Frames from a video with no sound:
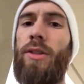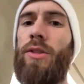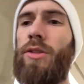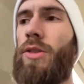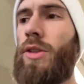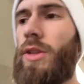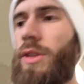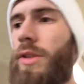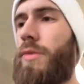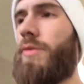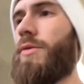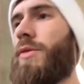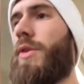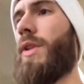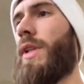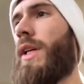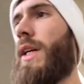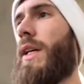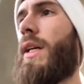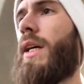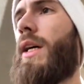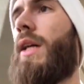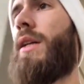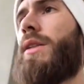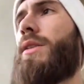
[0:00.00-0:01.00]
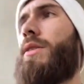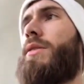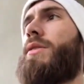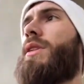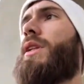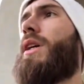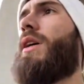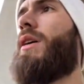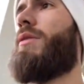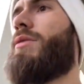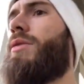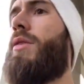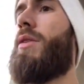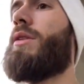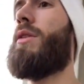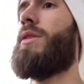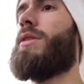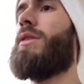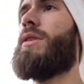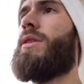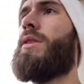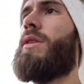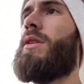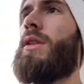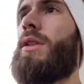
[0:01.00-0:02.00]
Looking for that kind of stuff
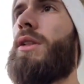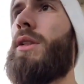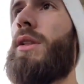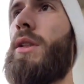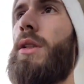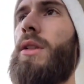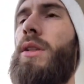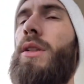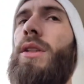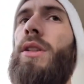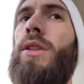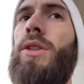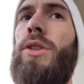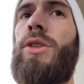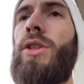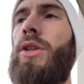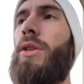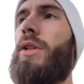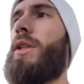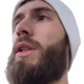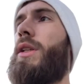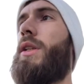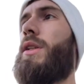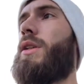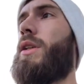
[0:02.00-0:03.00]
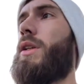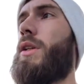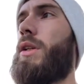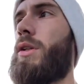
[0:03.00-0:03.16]
so that